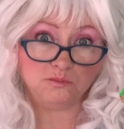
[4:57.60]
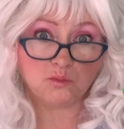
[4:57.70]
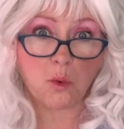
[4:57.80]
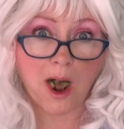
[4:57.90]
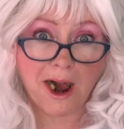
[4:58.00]

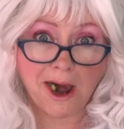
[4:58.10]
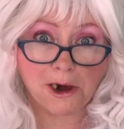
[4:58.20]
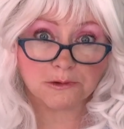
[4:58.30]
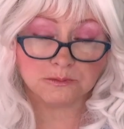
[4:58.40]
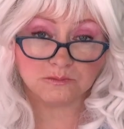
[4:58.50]

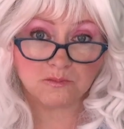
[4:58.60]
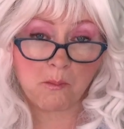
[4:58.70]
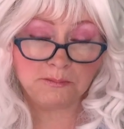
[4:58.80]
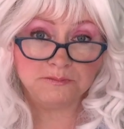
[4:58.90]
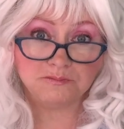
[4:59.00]
Wow,
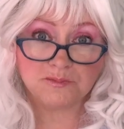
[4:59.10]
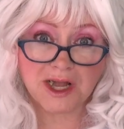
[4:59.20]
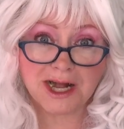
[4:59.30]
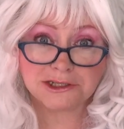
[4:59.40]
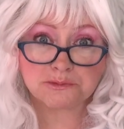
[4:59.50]

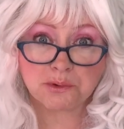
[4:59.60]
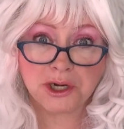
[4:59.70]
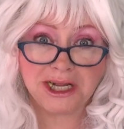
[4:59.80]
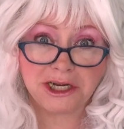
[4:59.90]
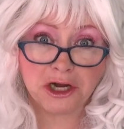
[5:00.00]
That's
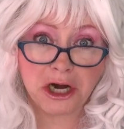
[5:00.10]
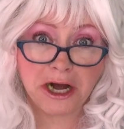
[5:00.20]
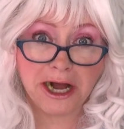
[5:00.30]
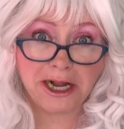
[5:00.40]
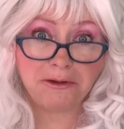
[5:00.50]
pretty
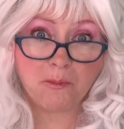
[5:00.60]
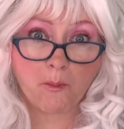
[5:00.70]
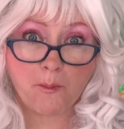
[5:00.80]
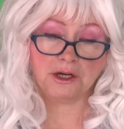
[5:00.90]
good.